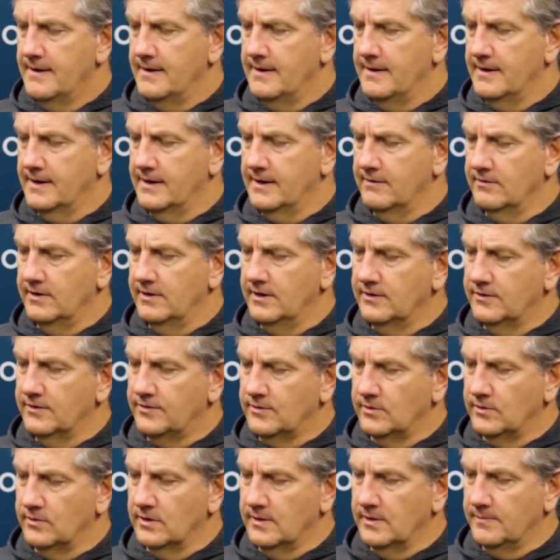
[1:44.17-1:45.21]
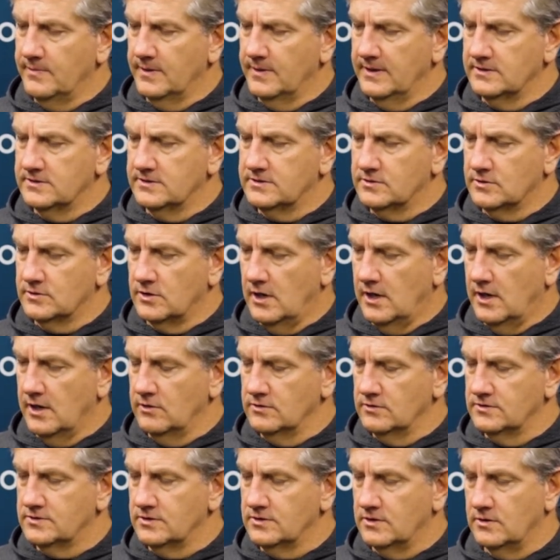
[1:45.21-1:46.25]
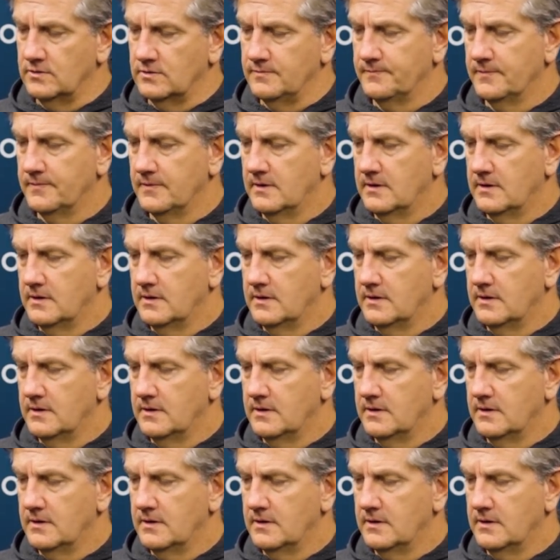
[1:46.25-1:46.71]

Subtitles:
ready to throw it up against Toronto. So